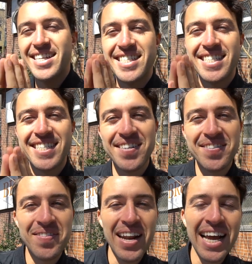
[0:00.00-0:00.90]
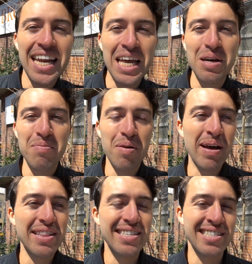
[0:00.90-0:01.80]
So when I got hit up
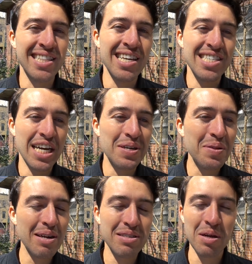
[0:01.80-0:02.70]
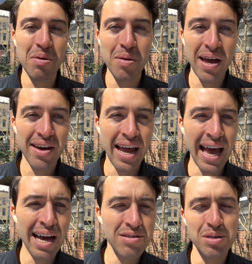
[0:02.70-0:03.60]
about this lunch, I knew that it was going to be about
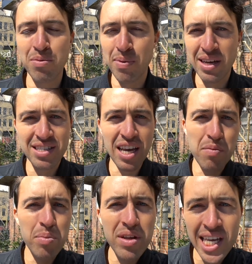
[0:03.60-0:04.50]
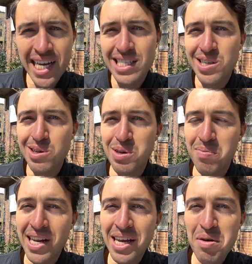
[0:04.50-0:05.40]
how to prevent cyberbullying on social
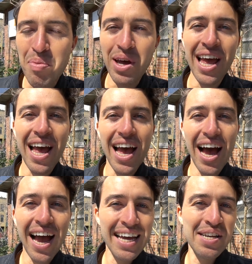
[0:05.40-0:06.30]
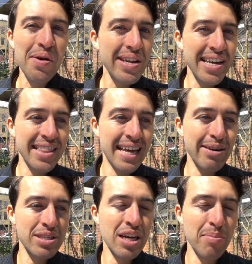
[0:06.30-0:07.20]
media, but I had no idea that
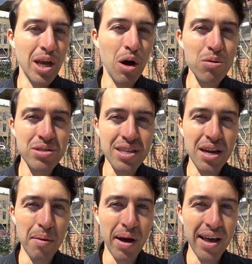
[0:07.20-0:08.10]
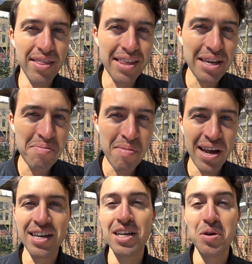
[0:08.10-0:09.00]
it was going to be hosted by the
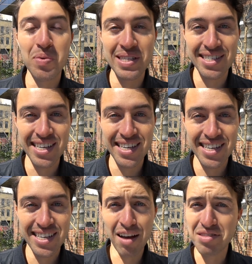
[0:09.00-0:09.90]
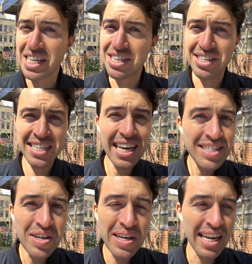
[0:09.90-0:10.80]
Monica Lewinsky. I've seen her TED
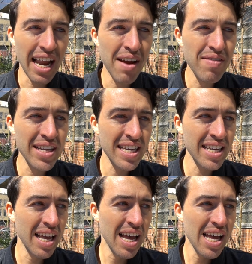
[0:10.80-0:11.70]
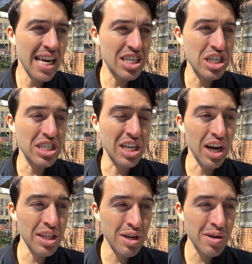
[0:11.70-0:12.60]
Talk and everything that she's
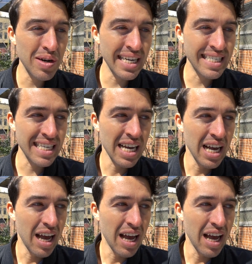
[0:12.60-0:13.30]
gone through. It's